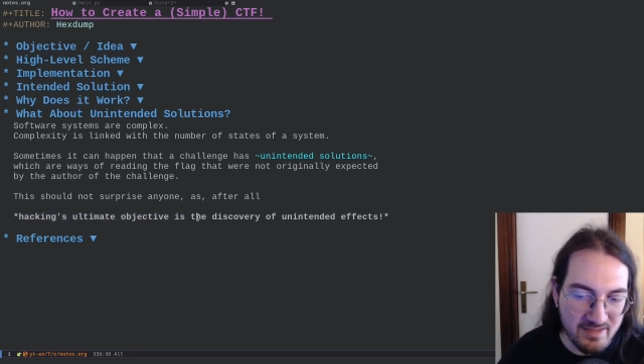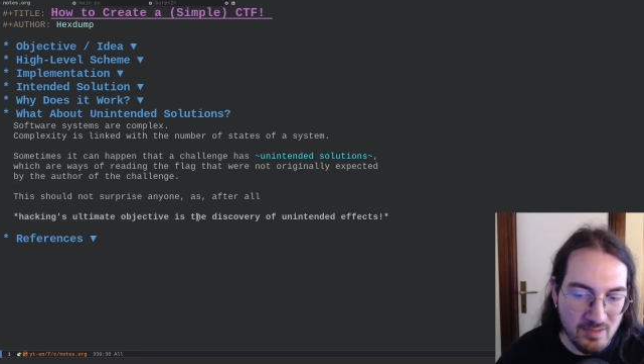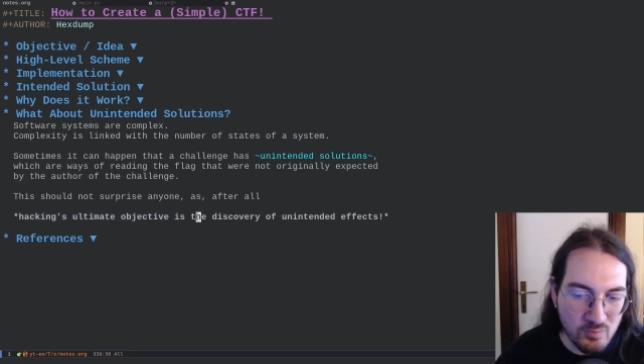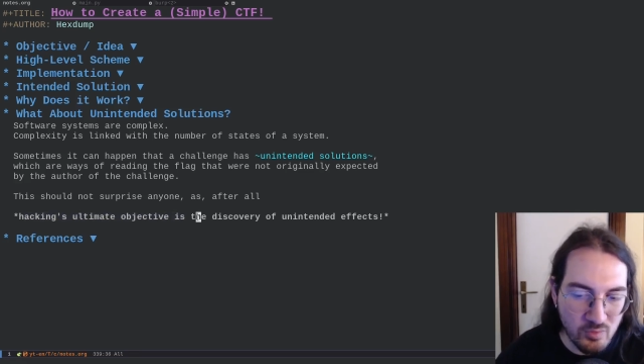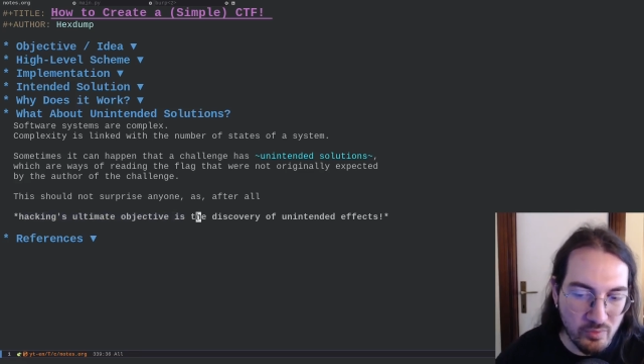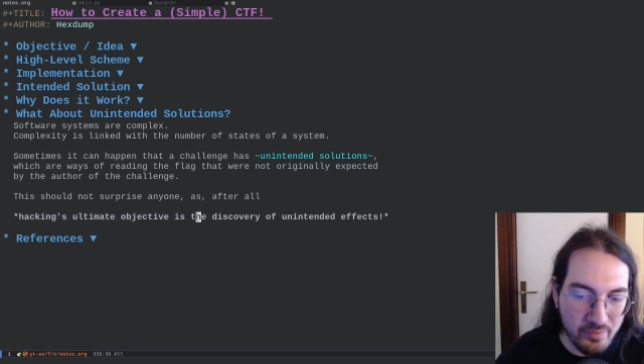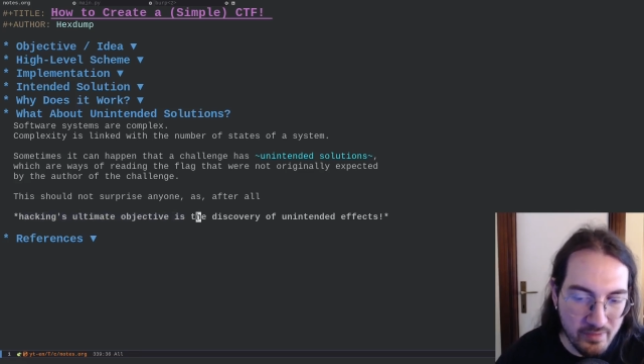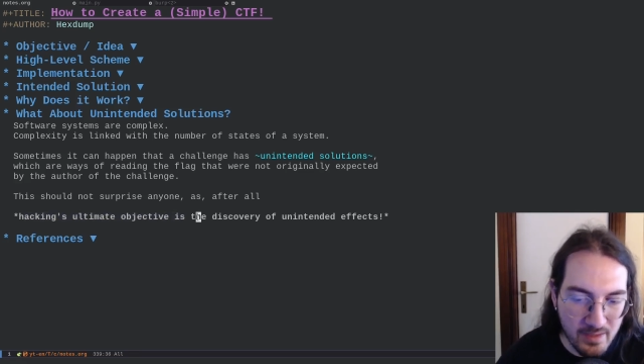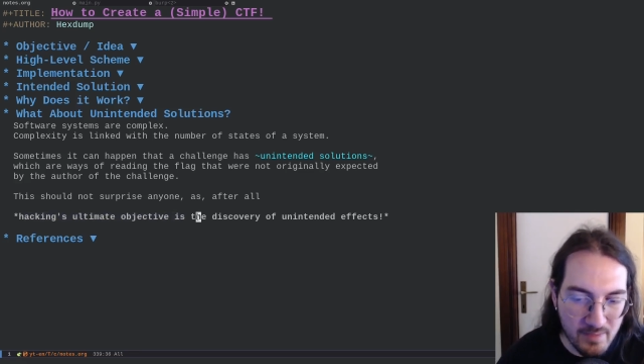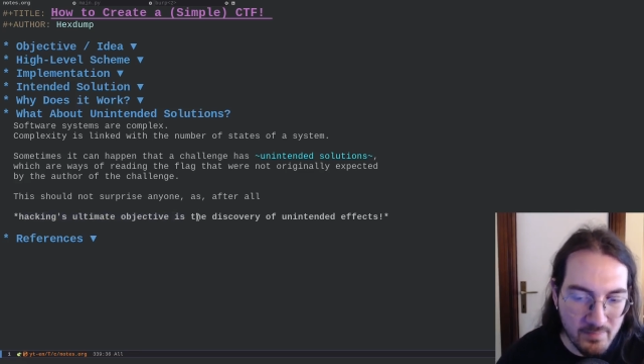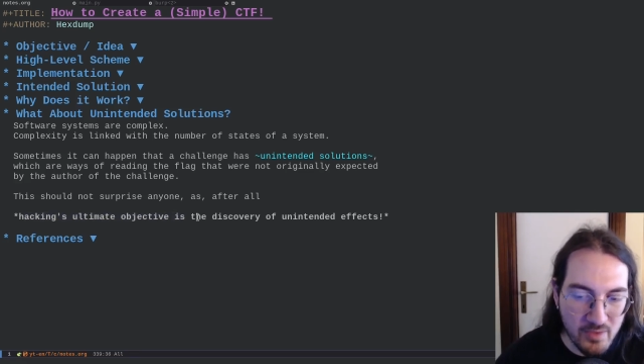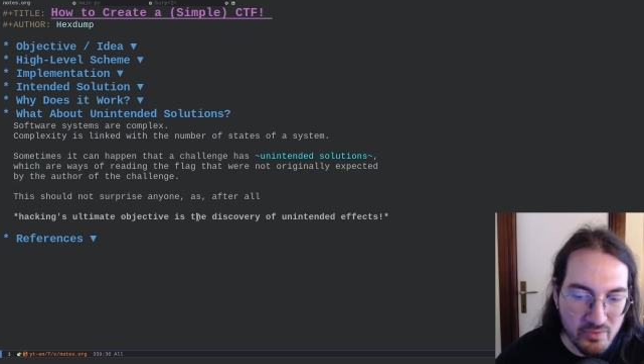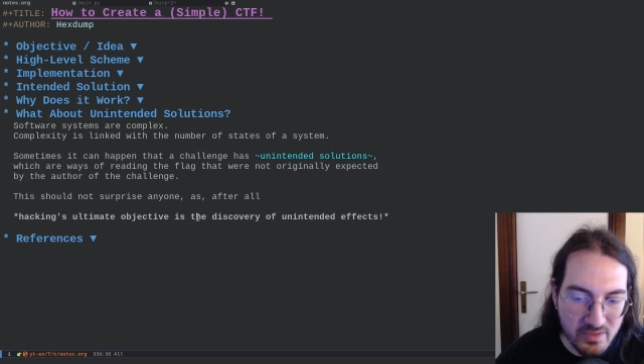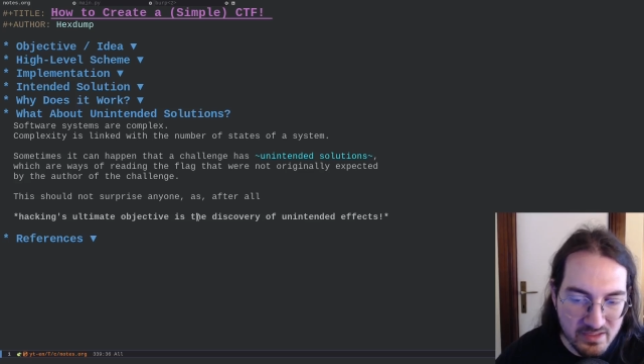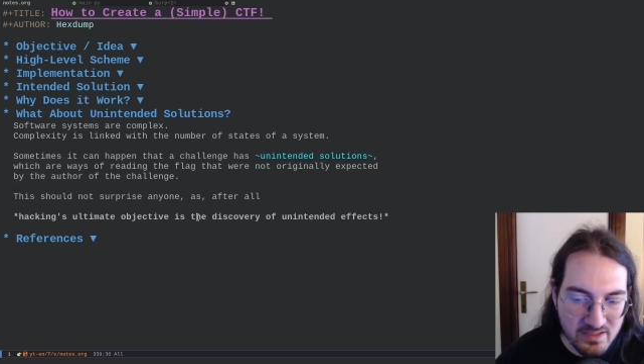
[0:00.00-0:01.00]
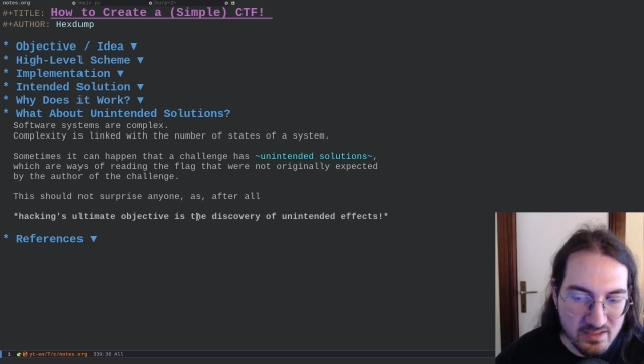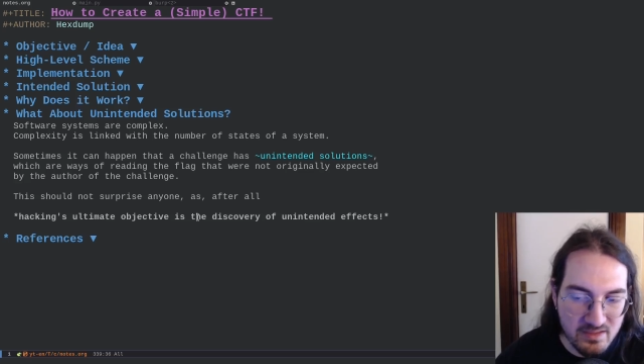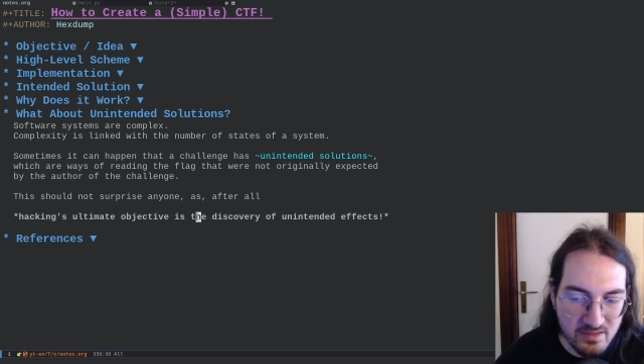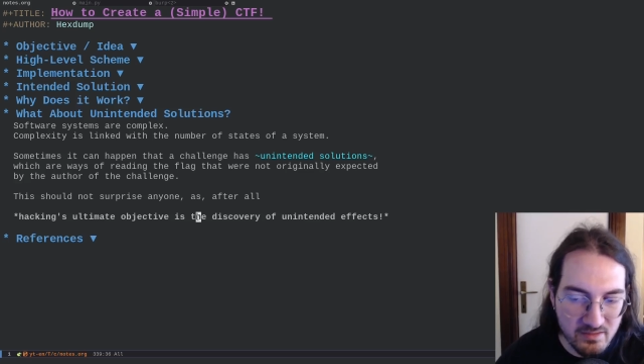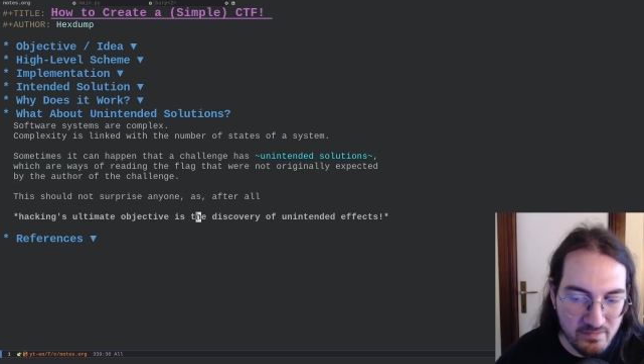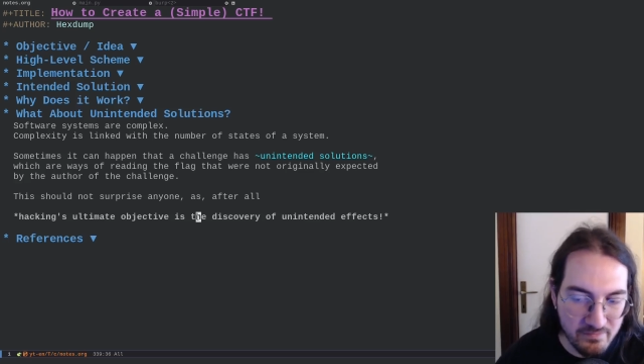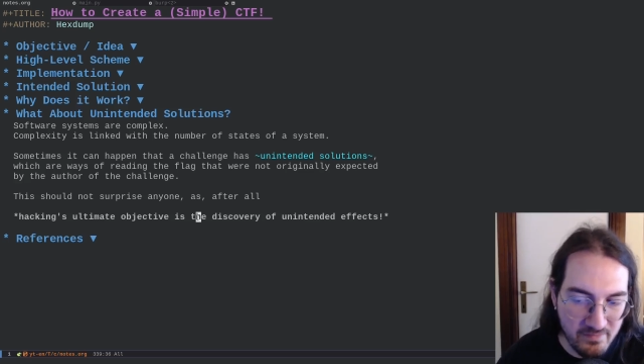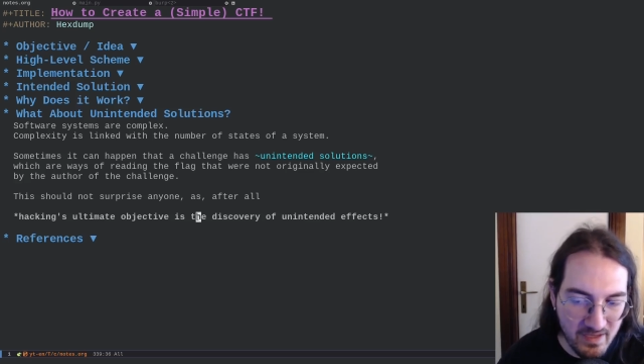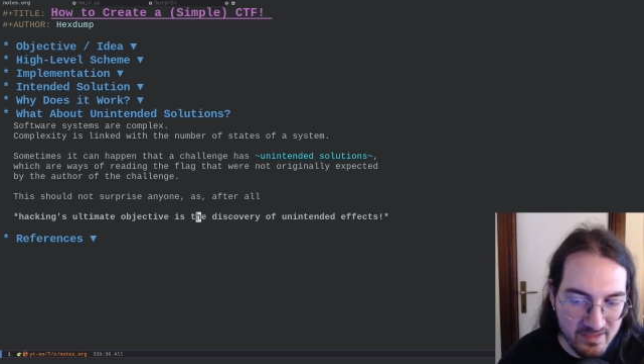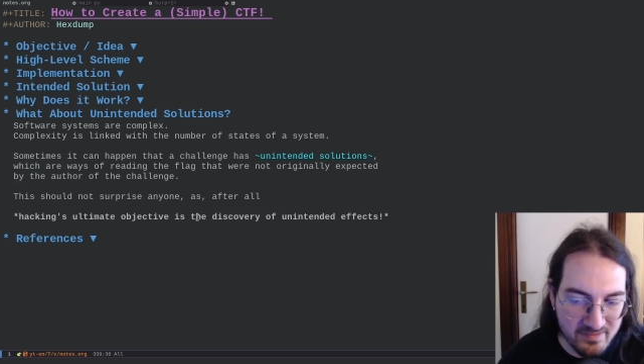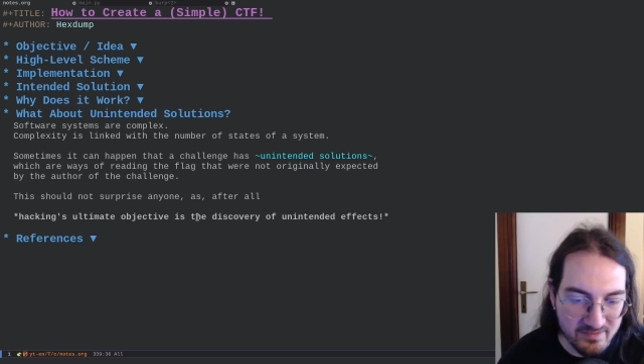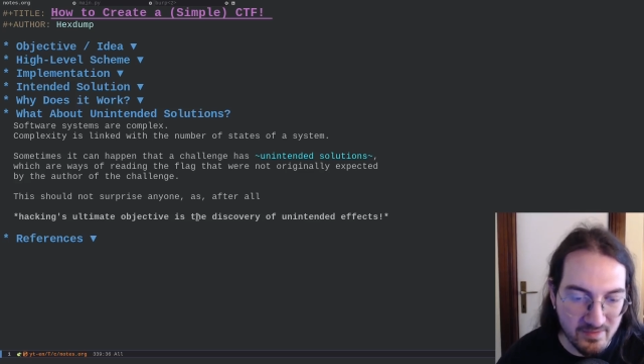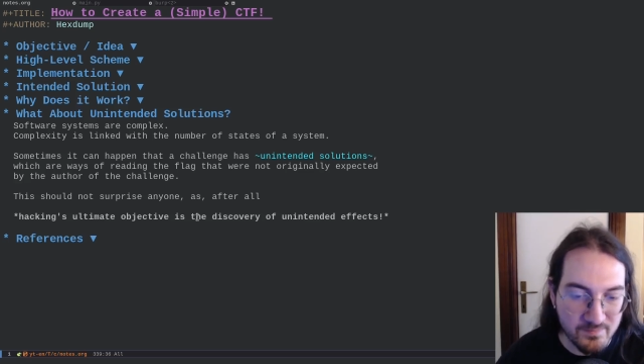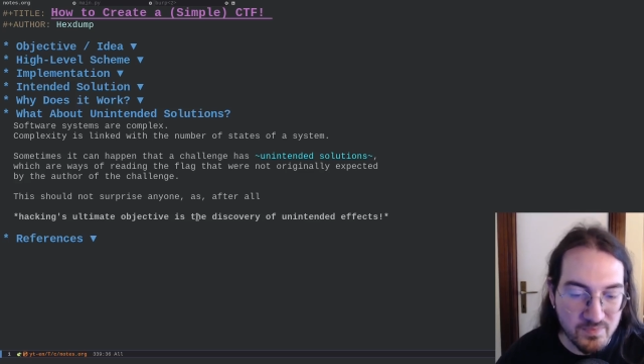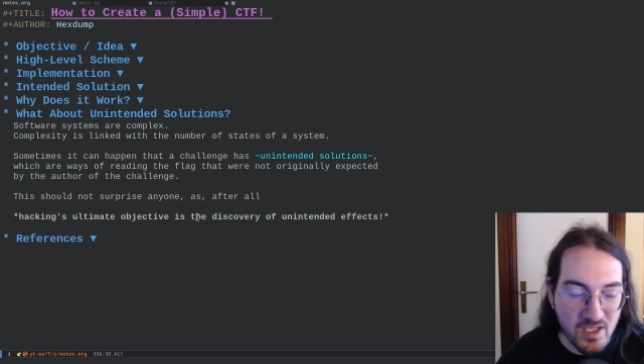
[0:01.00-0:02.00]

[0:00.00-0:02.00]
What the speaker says: how to think about unintended effects,